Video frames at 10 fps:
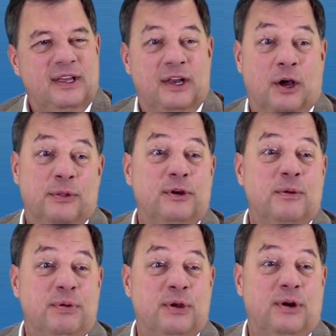and other
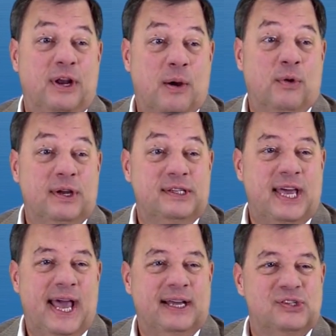computer network
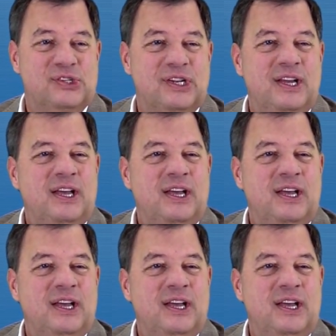attacks,